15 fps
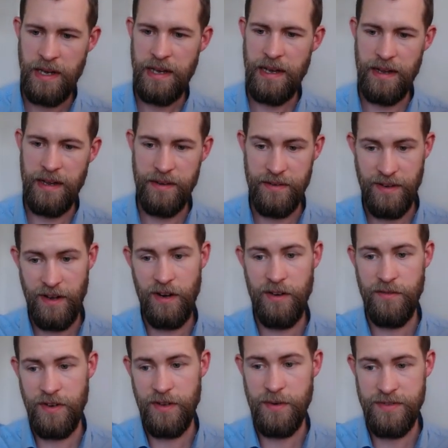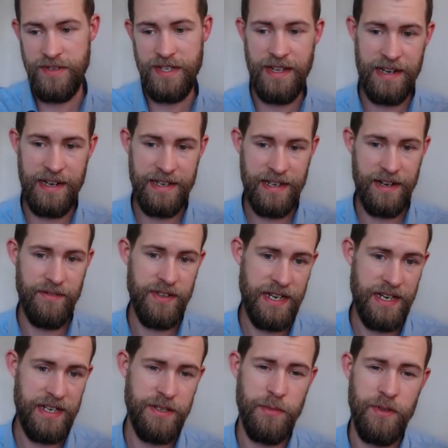And hopefully we've seen that in kind of a
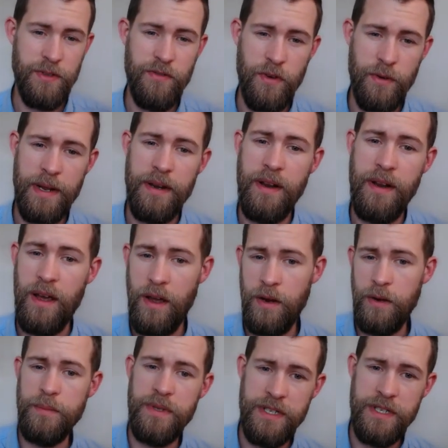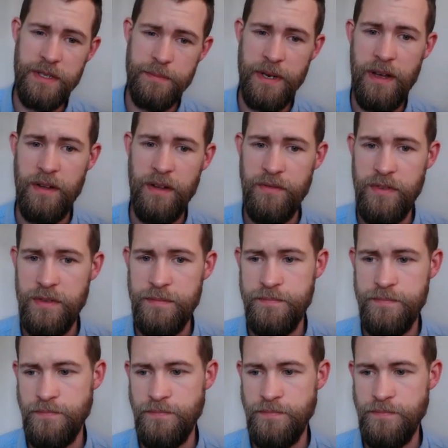tangible format, and I hope this has been helpful.